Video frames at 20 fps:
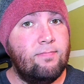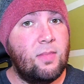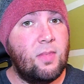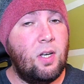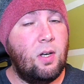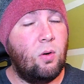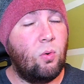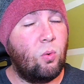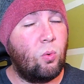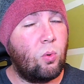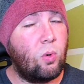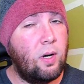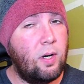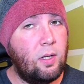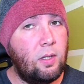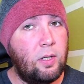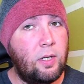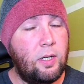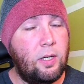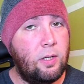a
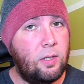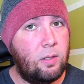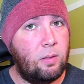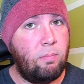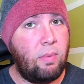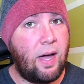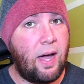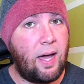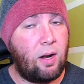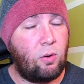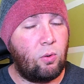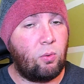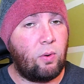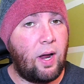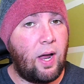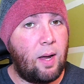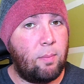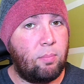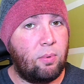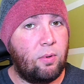really good battle
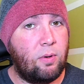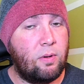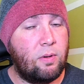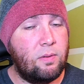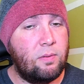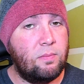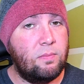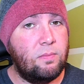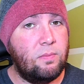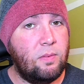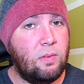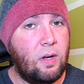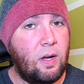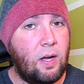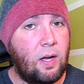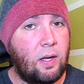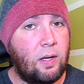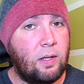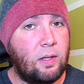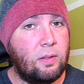rapper.
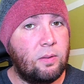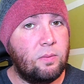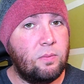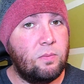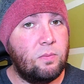Uh,